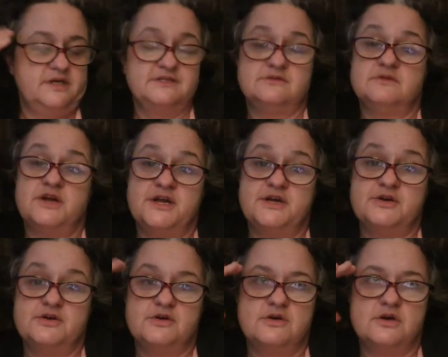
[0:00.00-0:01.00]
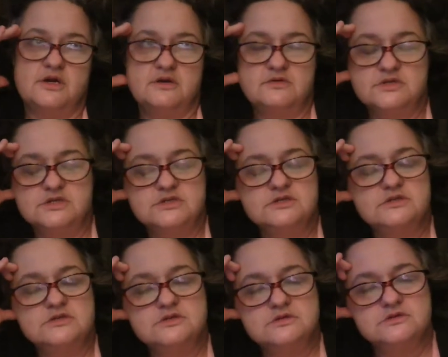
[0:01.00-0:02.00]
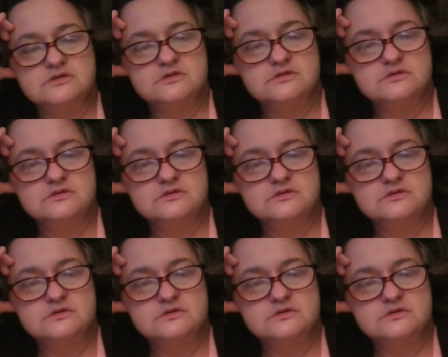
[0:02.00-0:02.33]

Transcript: as a writer, I was just,